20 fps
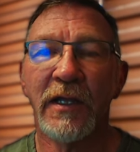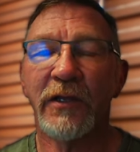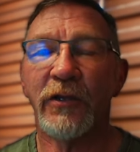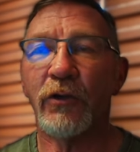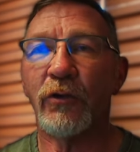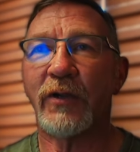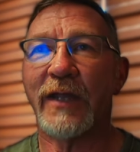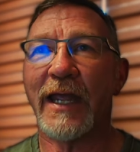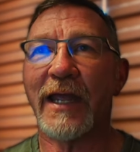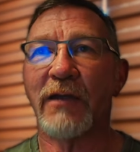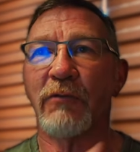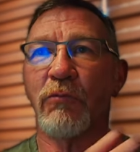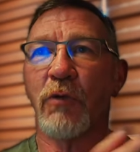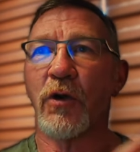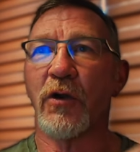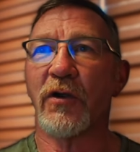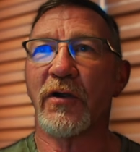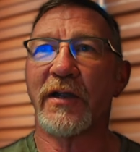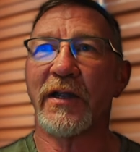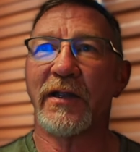You can
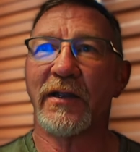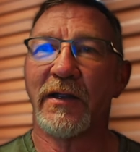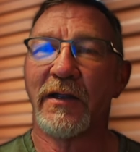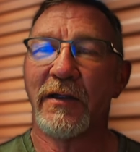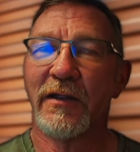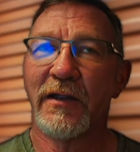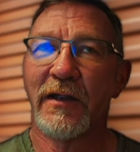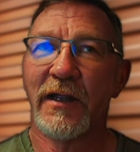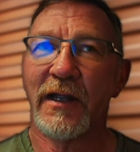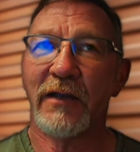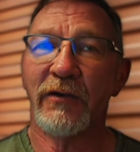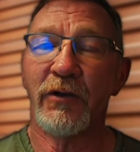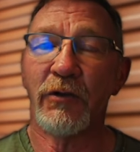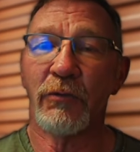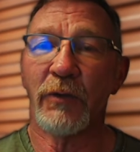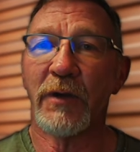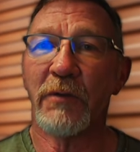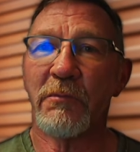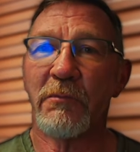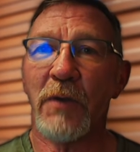work and
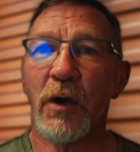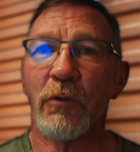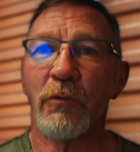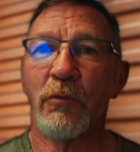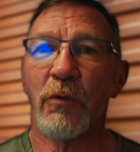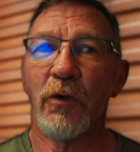do remote